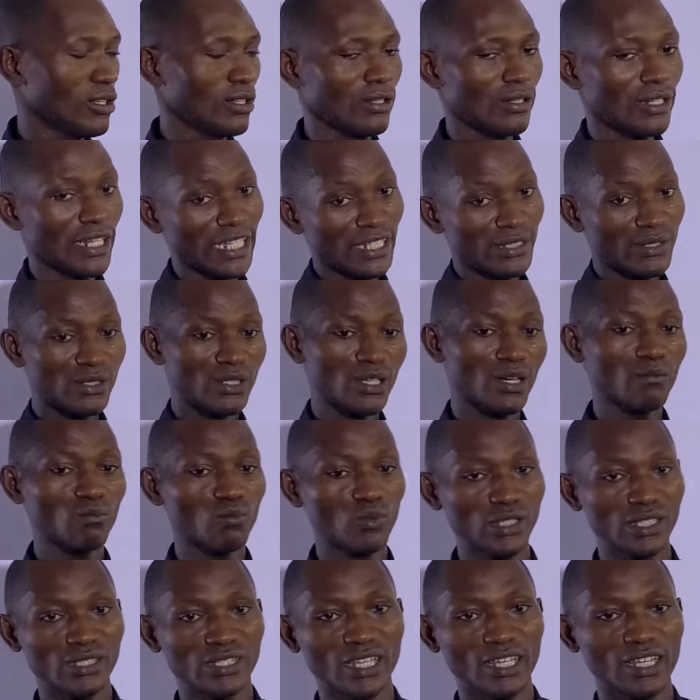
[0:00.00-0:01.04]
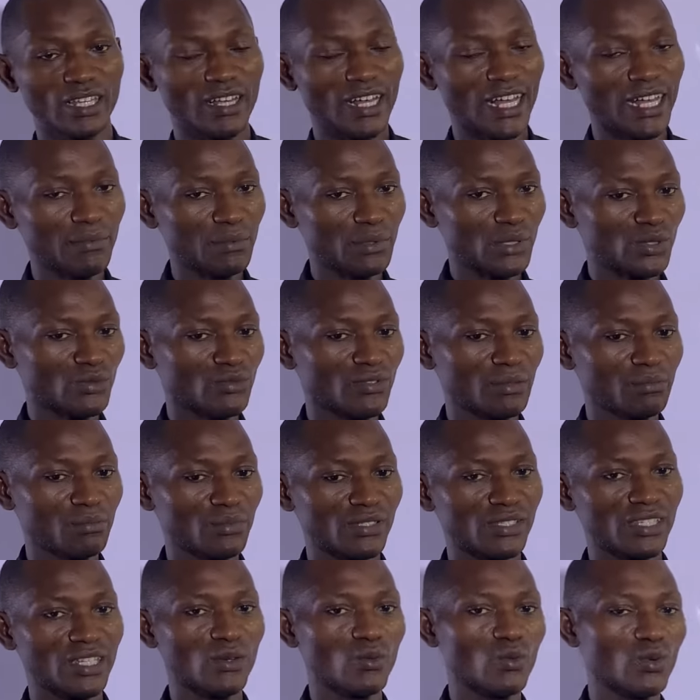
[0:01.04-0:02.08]
like some would say, capital
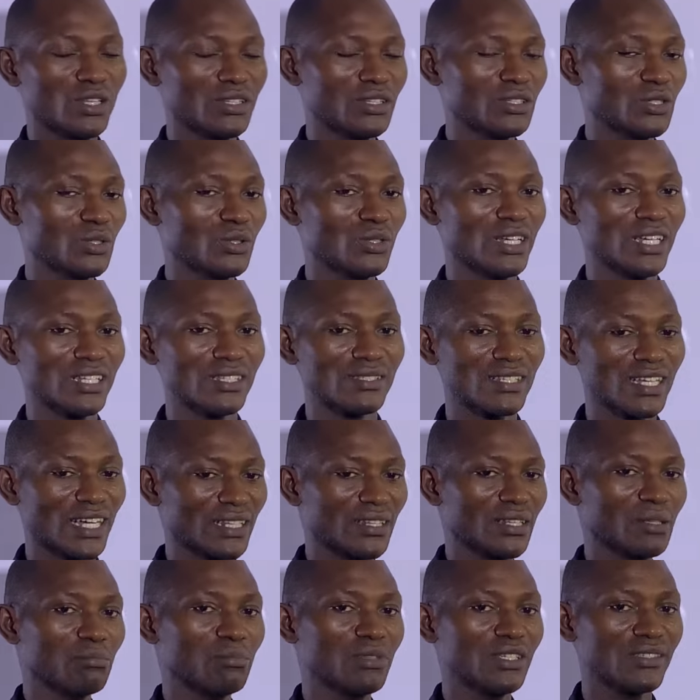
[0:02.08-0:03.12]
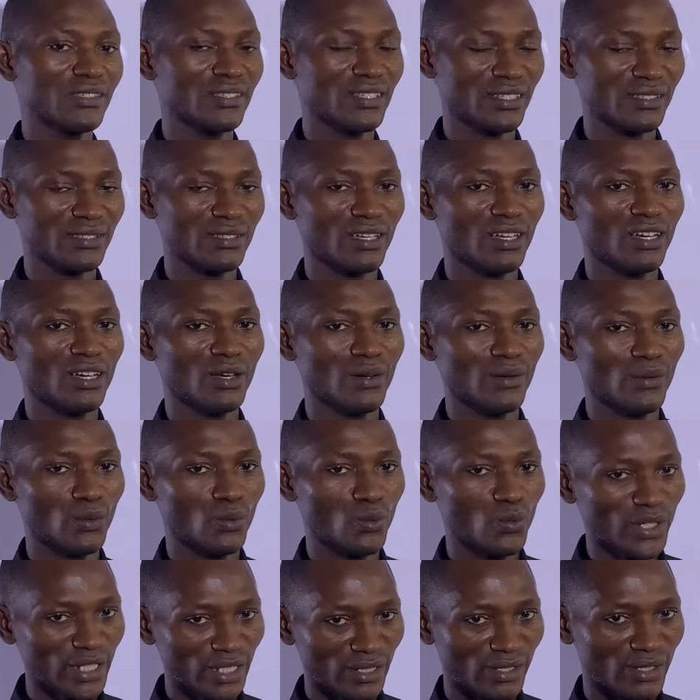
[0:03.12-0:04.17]
represent what the owner start the business
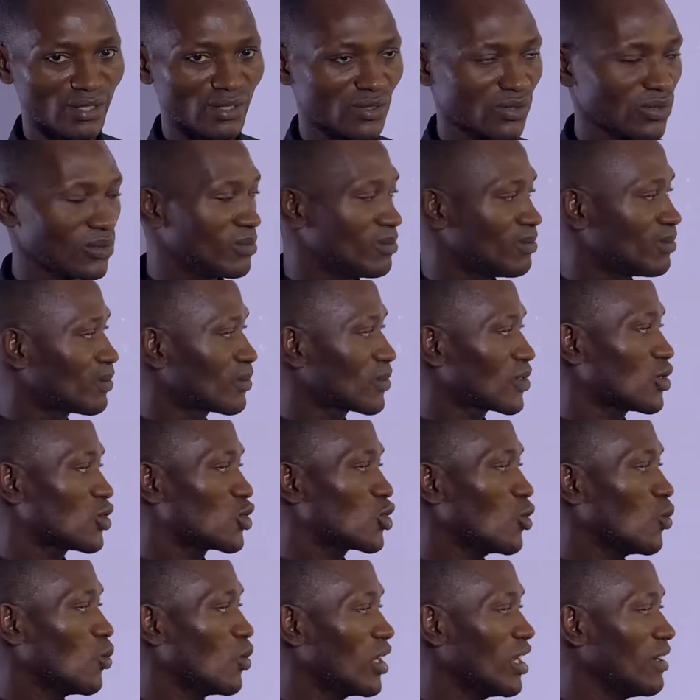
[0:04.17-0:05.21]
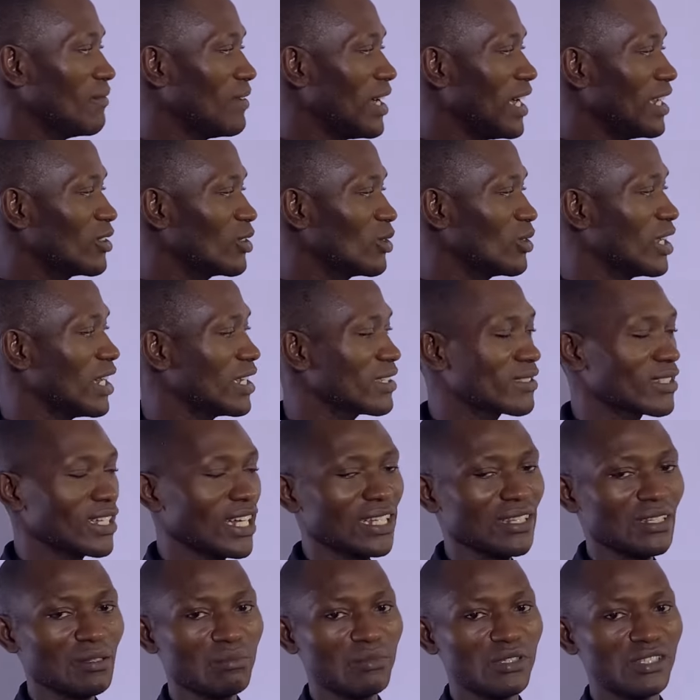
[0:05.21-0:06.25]
with. So whatever the owner
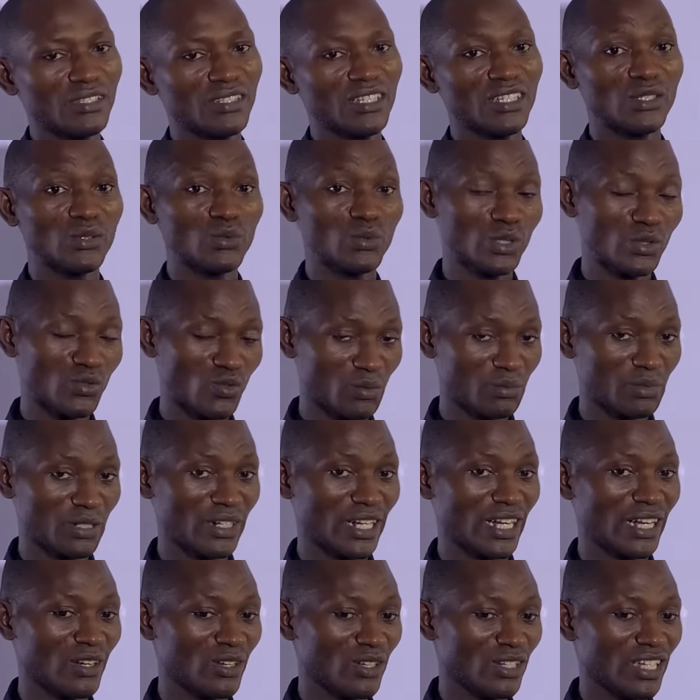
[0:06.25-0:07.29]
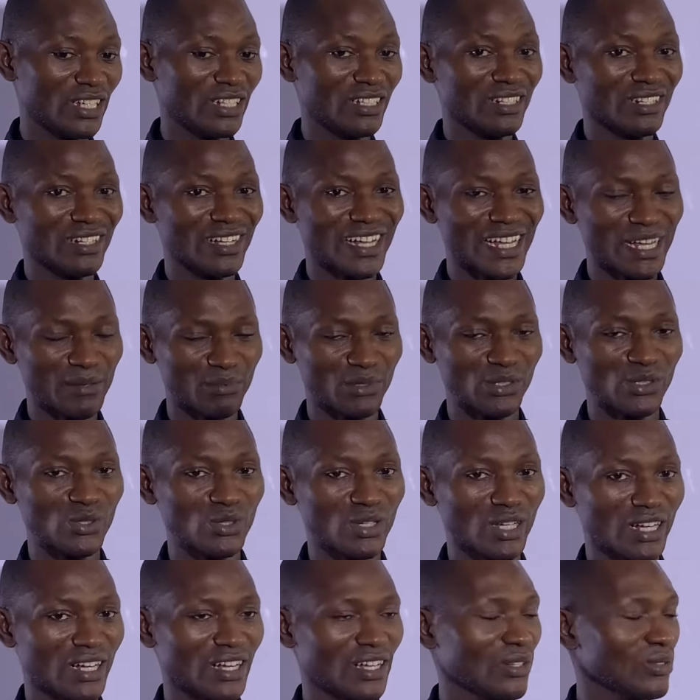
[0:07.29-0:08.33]
start the business with will be recorded in a capital
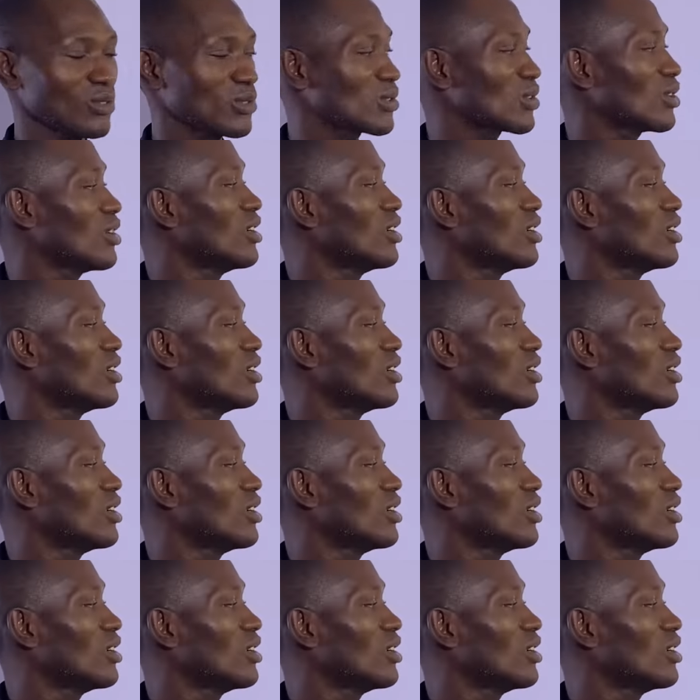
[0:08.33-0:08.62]
account.